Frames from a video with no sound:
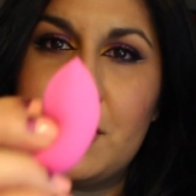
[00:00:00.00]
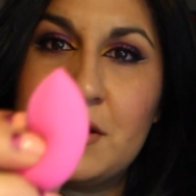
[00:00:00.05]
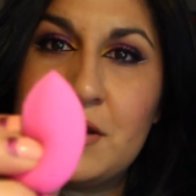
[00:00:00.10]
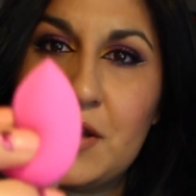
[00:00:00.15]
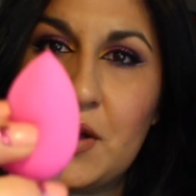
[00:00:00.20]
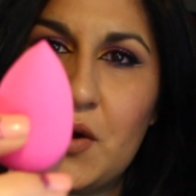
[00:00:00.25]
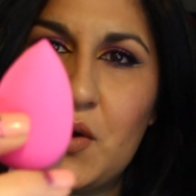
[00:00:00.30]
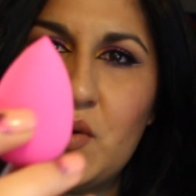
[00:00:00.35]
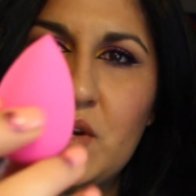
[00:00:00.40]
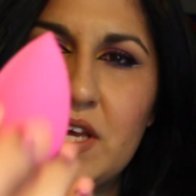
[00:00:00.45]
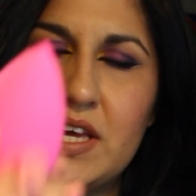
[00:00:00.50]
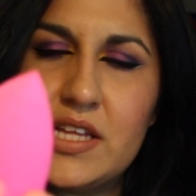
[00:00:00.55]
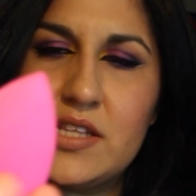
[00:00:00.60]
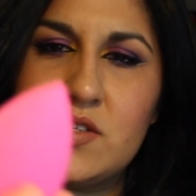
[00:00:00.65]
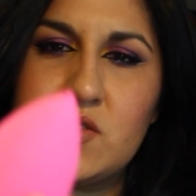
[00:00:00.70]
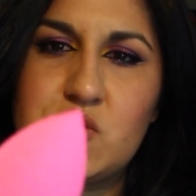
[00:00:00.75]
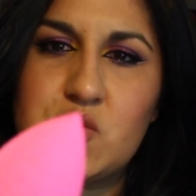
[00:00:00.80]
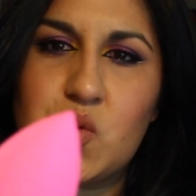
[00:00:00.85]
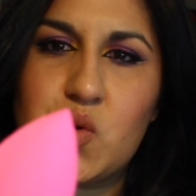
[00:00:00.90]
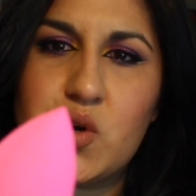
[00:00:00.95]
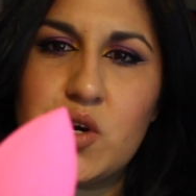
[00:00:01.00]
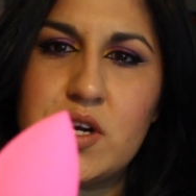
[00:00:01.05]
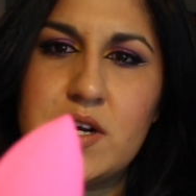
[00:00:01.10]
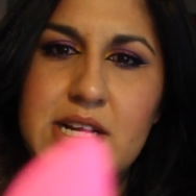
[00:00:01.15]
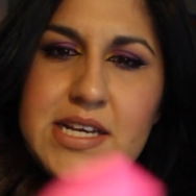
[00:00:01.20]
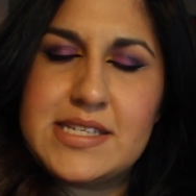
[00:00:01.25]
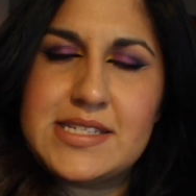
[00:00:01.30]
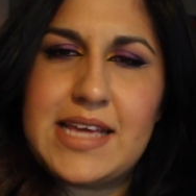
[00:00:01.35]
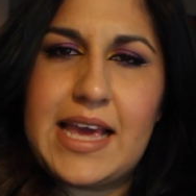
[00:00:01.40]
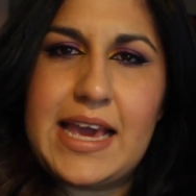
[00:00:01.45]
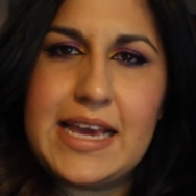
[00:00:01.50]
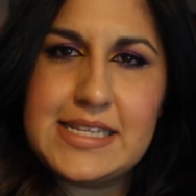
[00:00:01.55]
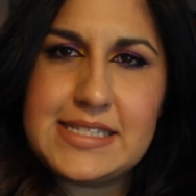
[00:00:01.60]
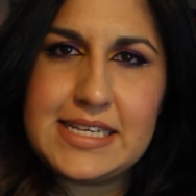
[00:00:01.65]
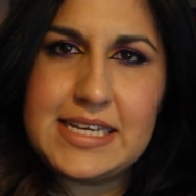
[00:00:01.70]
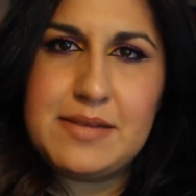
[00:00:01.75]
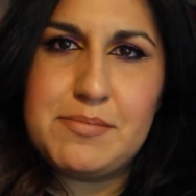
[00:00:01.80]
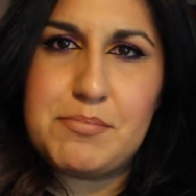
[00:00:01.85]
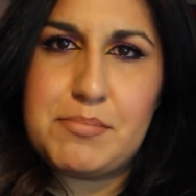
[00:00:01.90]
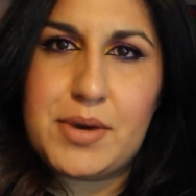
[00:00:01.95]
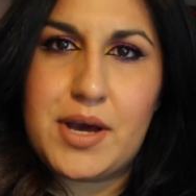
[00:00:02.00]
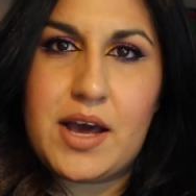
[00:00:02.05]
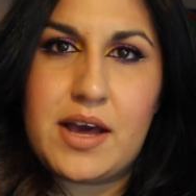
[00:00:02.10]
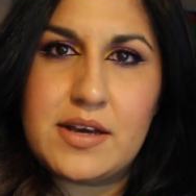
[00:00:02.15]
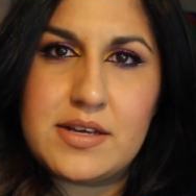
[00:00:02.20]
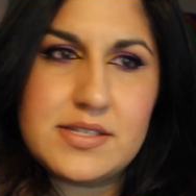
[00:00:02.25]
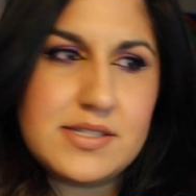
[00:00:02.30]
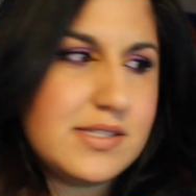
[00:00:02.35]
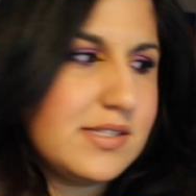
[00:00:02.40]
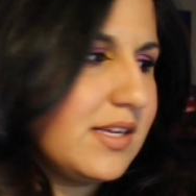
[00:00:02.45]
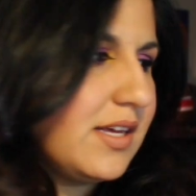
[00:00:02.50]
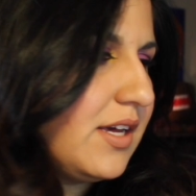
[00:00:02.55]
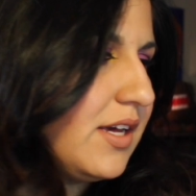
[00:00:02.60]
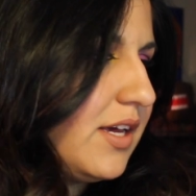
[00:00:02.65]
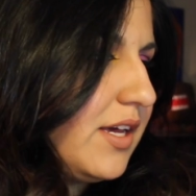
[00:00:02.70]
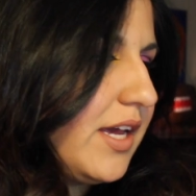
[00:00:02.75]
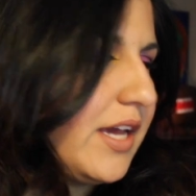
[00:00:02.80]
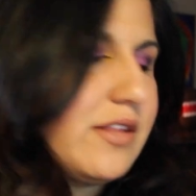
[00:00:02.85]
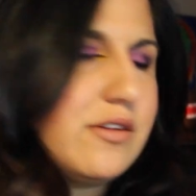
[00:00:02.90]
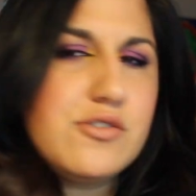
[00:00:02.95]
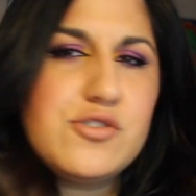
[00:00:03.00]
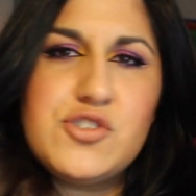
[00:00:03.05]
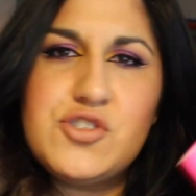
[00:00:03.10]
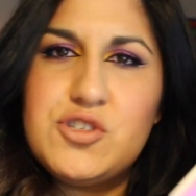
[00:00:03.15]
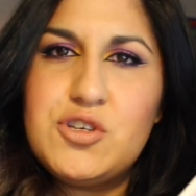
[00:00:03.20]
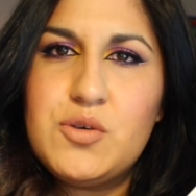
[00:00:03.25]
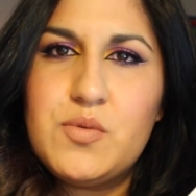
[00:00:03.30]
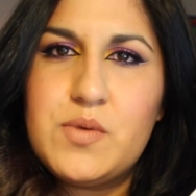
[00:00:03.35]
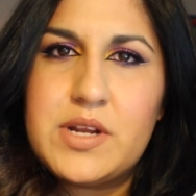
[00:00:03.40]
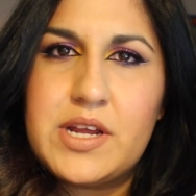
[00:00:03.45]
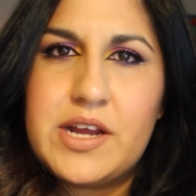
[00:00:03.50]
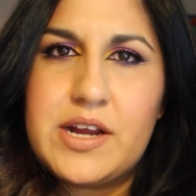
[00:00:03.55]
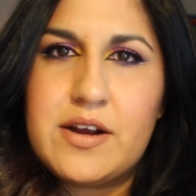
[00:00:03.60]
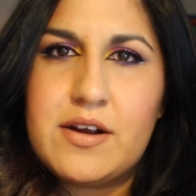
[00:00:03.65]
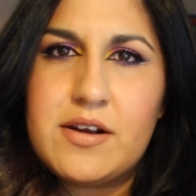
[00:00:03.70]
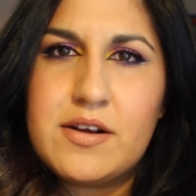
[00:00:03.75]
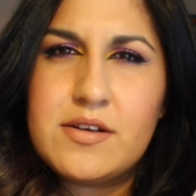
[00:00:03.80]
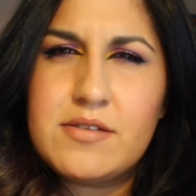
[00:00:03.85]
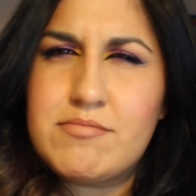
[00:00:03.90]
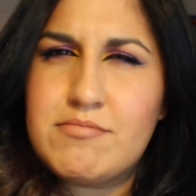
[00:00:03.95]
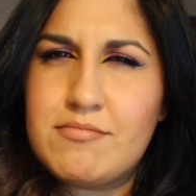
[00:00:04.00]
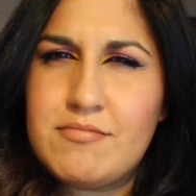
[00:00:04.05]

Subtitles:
alone in store is 18 bucks, and there's two in here.